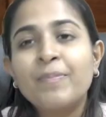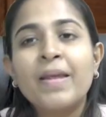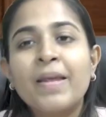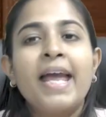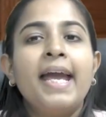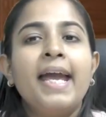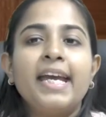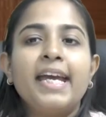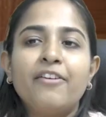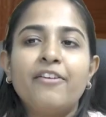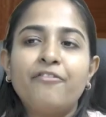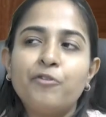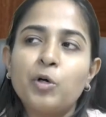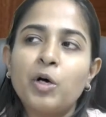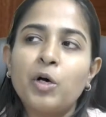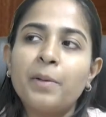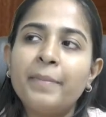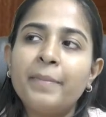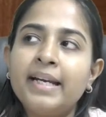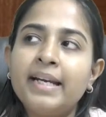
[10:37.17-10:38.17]
If you are
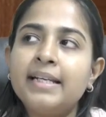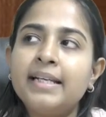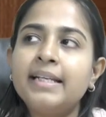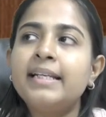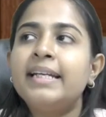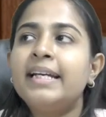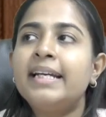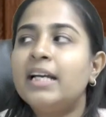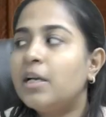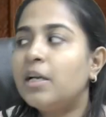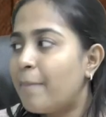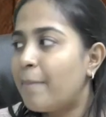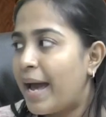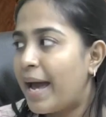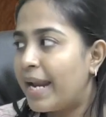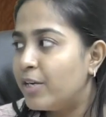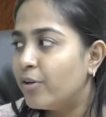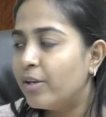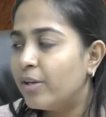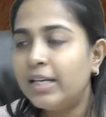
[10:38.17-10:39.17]
maintaining it
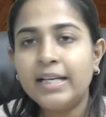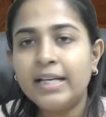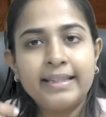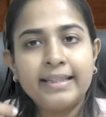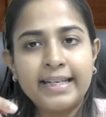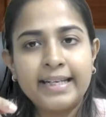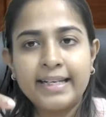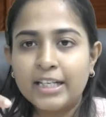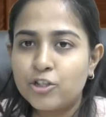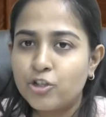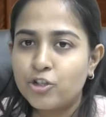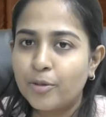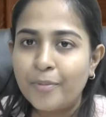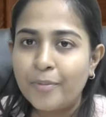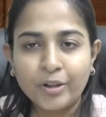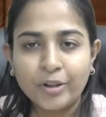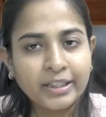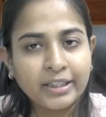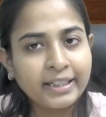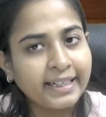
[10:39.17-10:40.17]
manually, then it should be
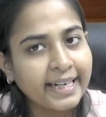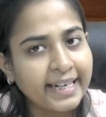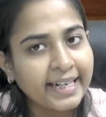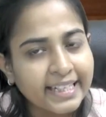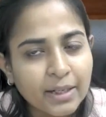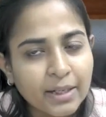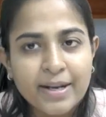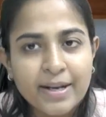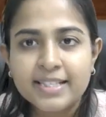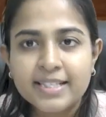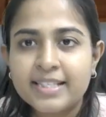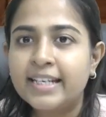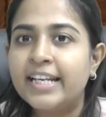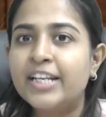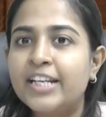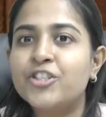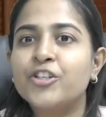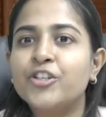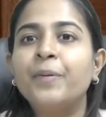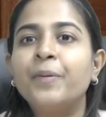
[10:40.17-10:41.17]
authenticated by
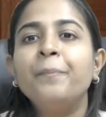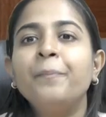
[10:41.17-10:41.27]
signature.